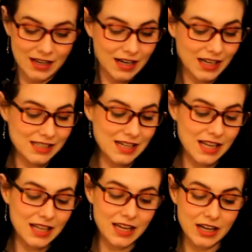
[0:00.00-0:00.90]
It's
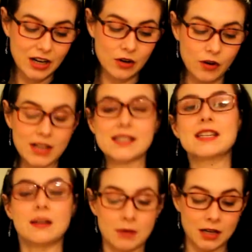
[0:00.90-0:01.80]
not like great
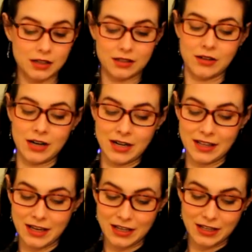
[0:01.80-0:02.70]
cinema or
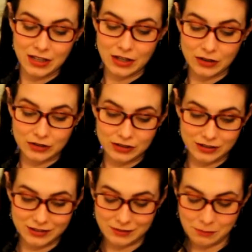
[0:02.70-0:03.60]
anything,
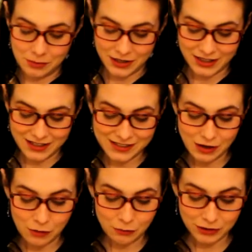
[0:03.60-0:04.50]
but it is
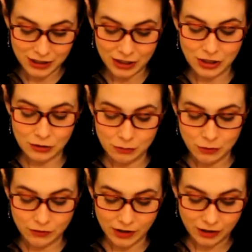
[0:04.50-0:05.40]
a really cute
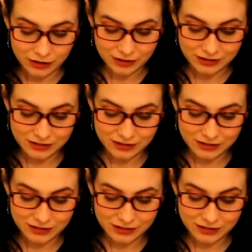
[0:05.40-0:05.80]
movie.